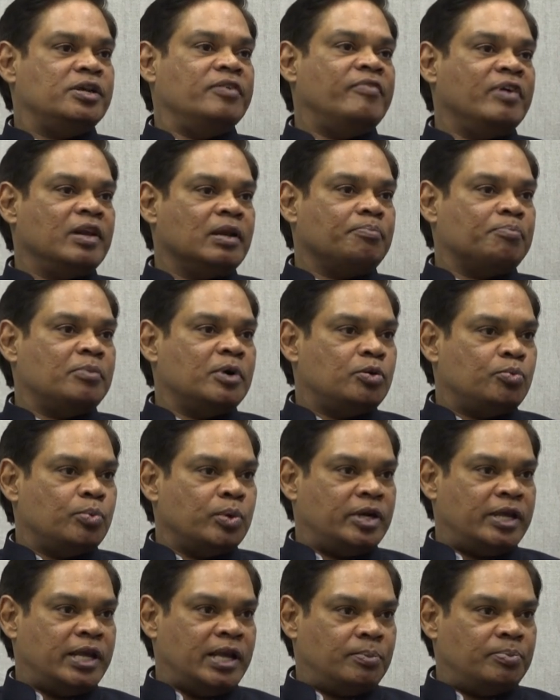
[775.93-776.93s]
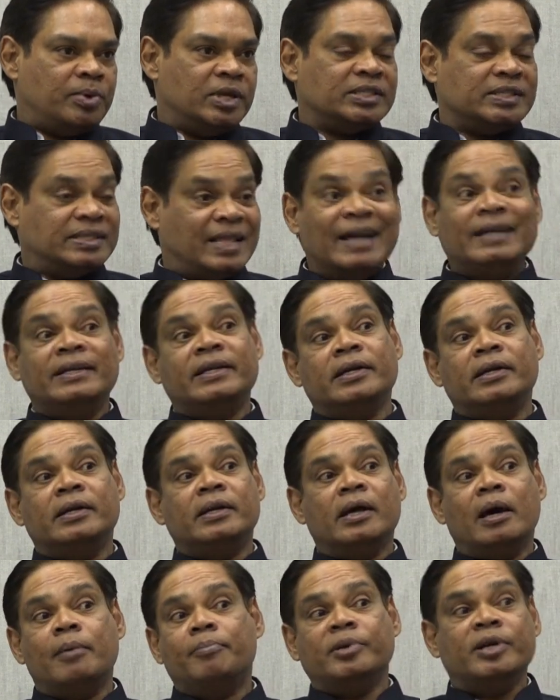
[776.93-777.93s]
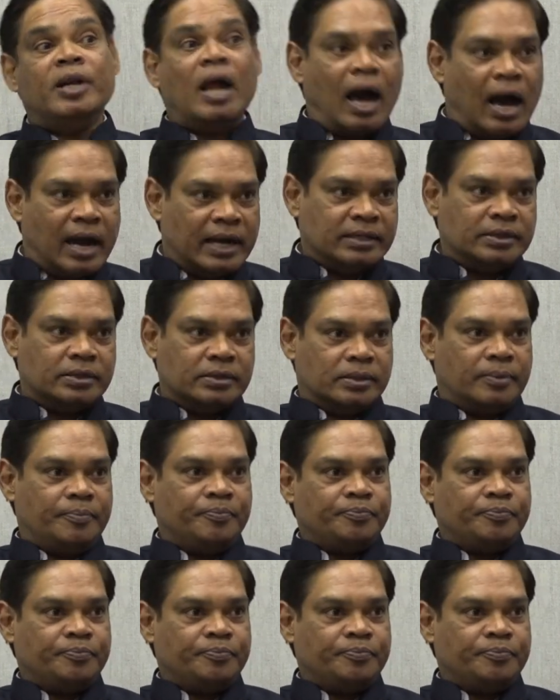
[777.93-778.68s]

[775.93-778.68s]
development would take place. That didn't happen either.